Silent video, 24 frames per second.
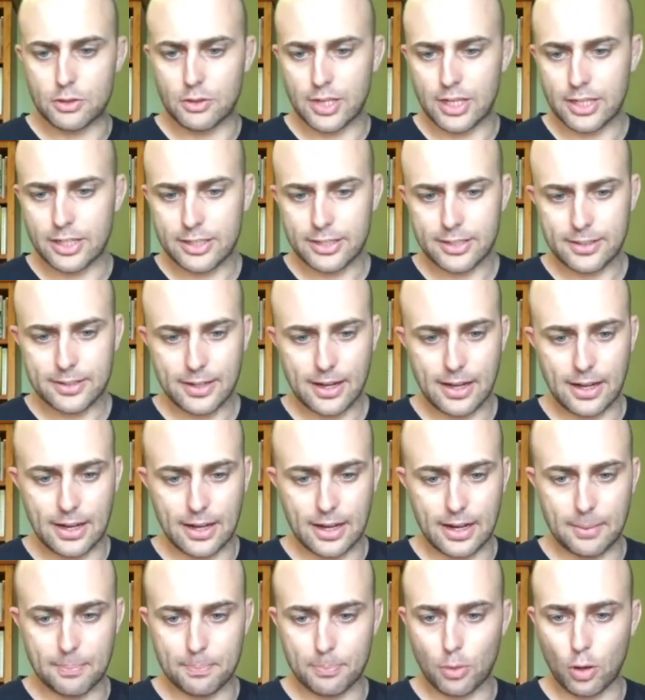a drink.
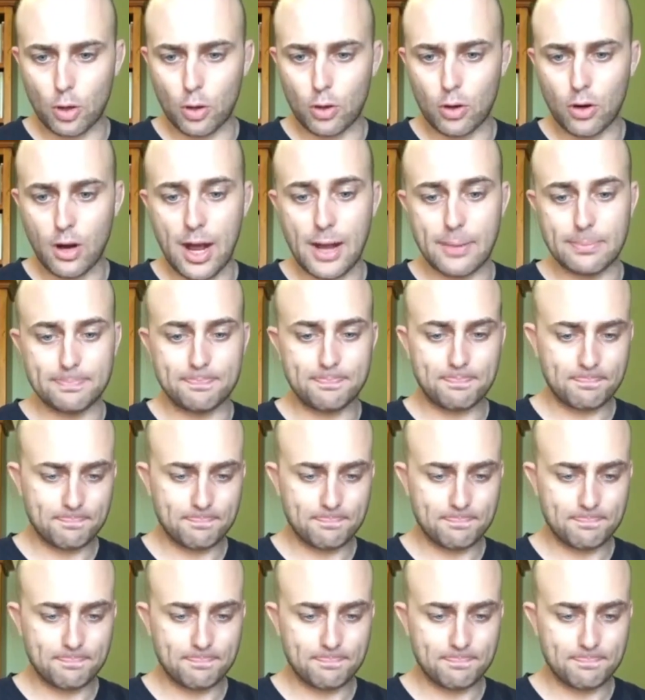All right,